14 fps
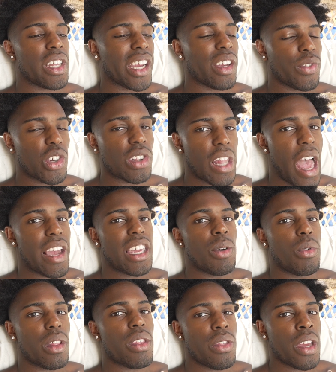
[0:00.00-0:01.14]
like if they're lacking
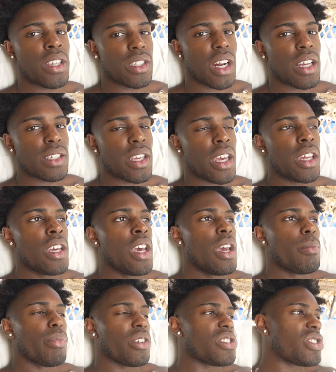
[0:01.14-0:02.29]
one of the things that I said,
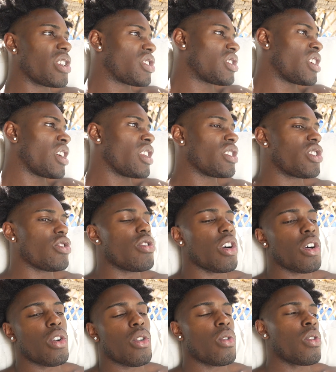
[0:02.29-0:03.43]
persistence, you
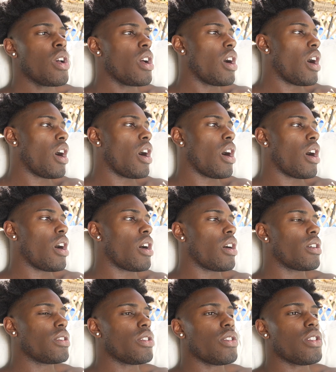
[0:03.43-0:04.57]
know, uh,
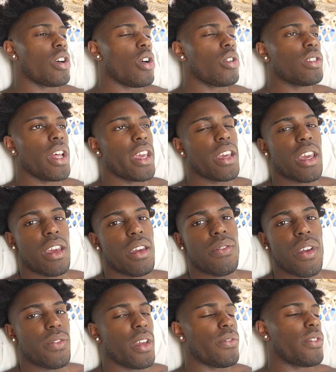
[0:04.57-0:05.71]
you know, like if,
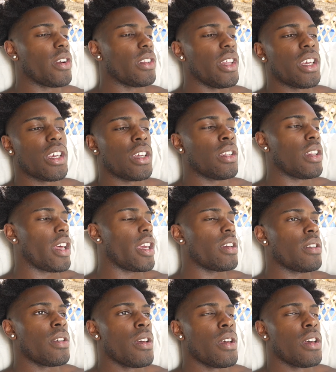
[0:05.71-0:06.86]
if, if they're linking like
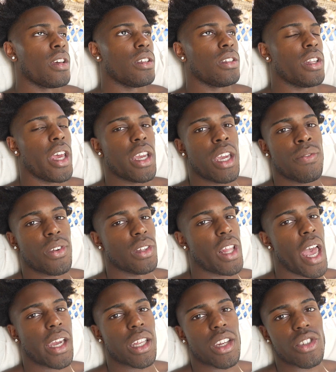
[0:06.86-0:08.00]
like if they're
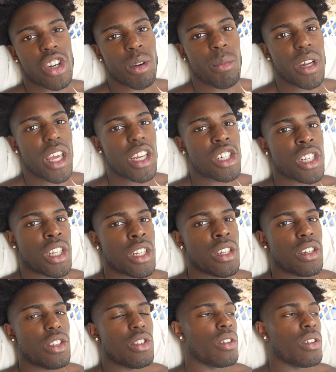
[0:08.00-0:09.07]
lacking determination,